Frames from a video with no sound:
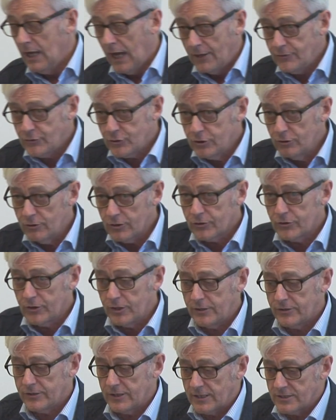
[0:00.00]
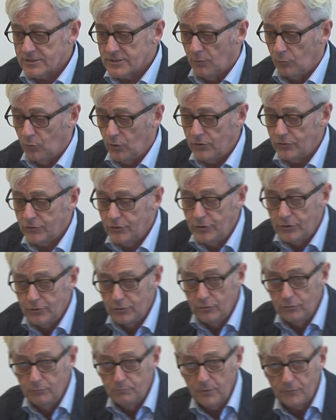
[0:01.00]
And two or three things I want to
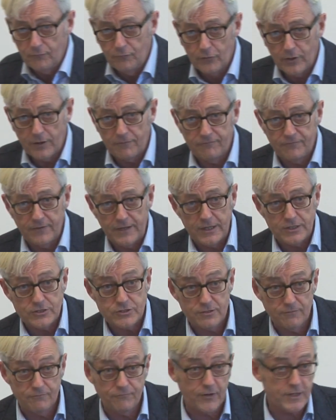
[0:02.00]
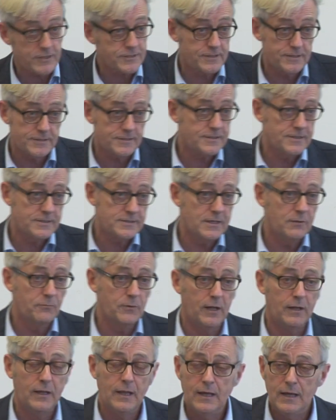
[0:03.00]
do before I finish. The first is to say,
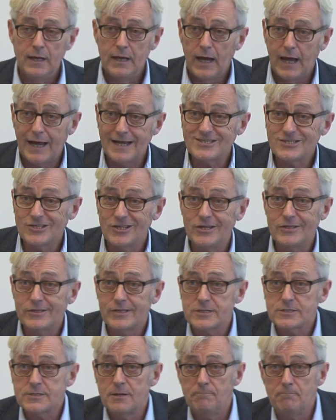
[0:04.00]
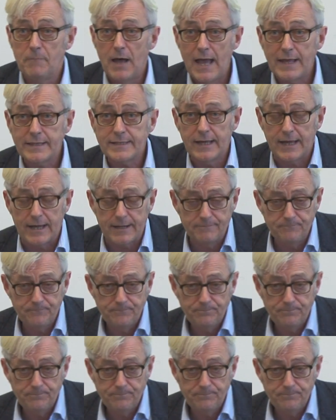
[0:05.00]
well, actually, does it matter?